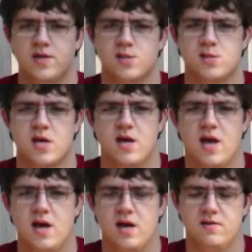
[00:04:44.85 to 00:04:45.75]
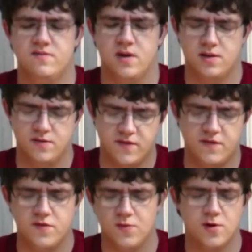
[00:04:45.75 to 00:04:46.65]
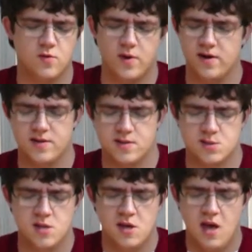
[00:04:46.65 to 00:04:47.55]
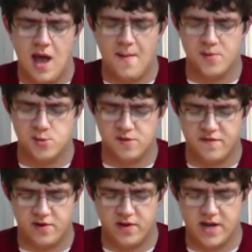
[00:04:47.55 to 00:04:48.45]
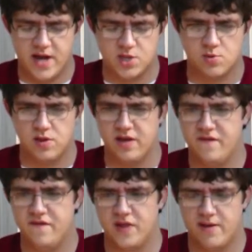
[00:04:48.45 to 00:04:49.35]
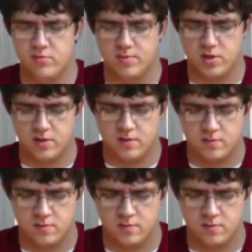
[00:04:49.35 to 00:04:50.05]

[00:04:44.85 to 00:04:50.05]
of this, if you weren't aware of this, apples are very naturally flammable.